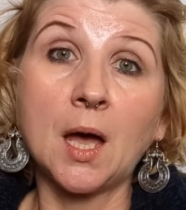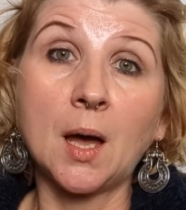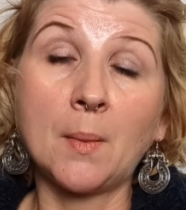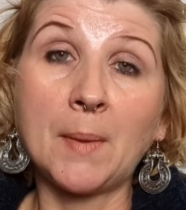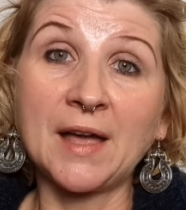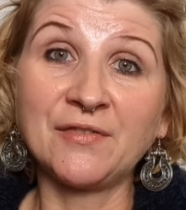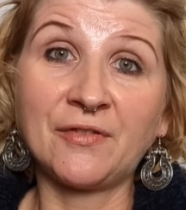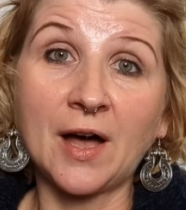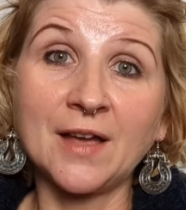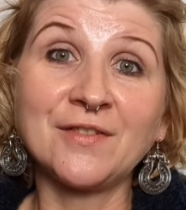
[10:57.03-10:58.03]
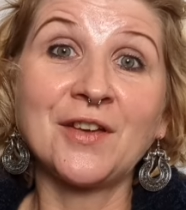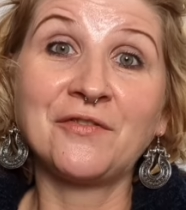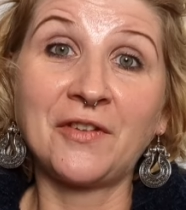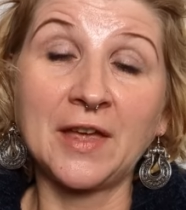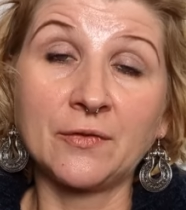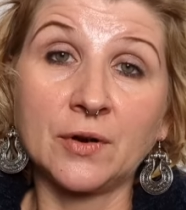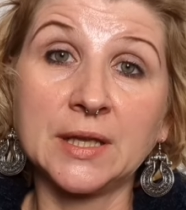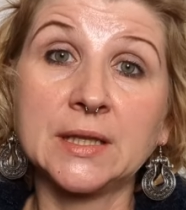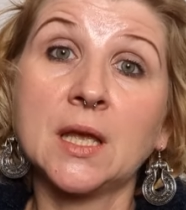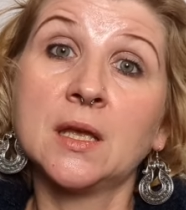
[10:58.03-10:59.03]
my 5
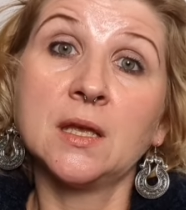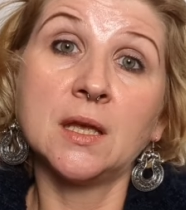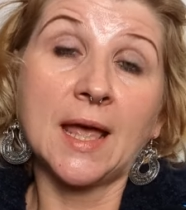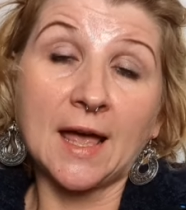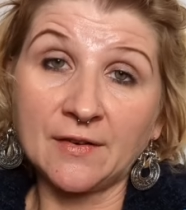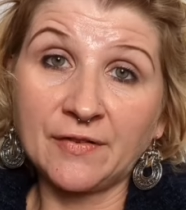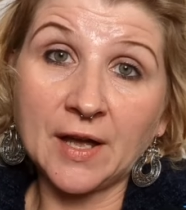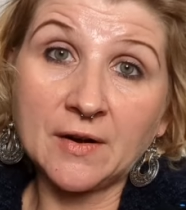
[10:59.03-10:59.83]
favorite air fryer